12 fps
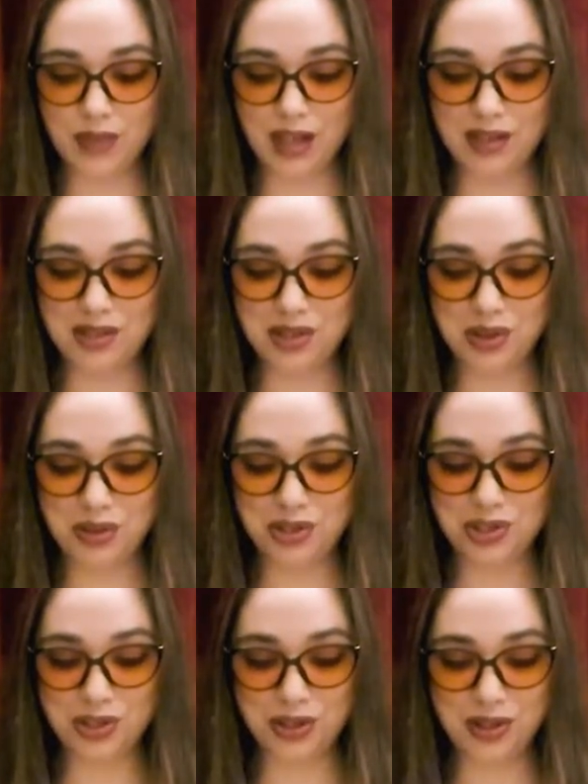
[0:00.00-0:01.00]
and so
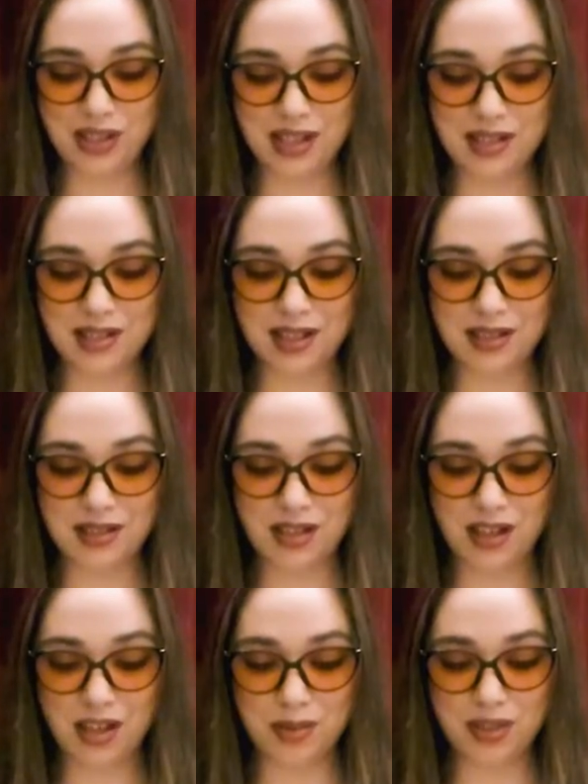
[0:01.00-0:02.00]
surely as they
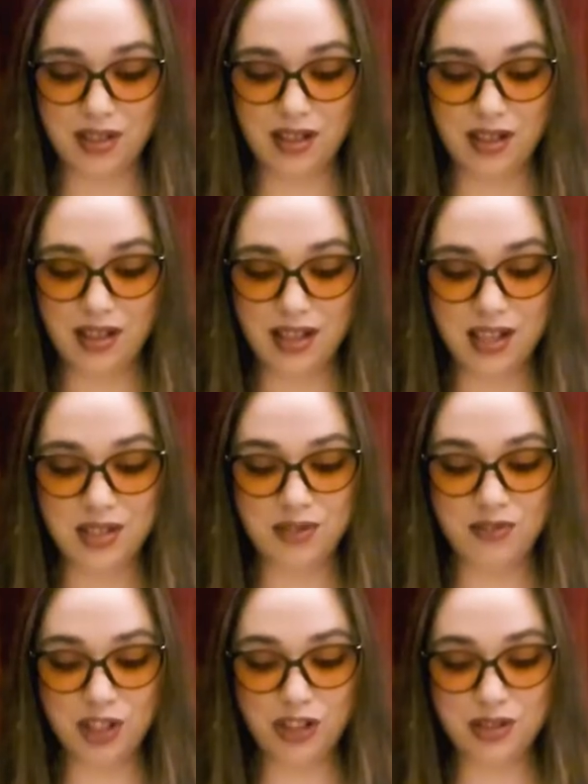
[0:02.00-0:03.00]
stopped, his
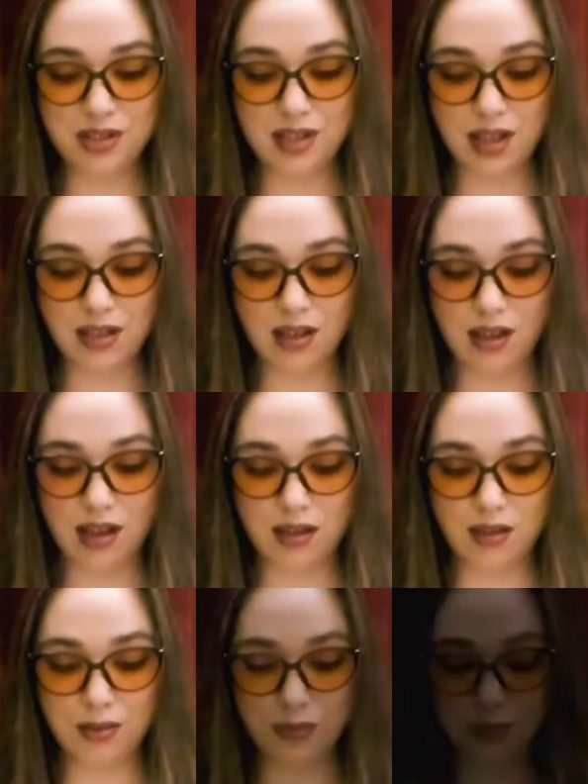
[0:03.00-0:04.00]
figure sank
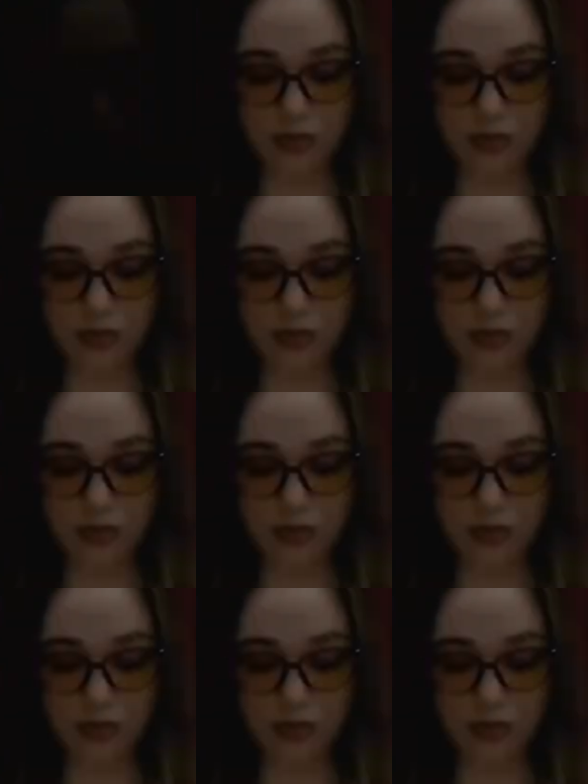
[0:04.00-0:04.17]
again.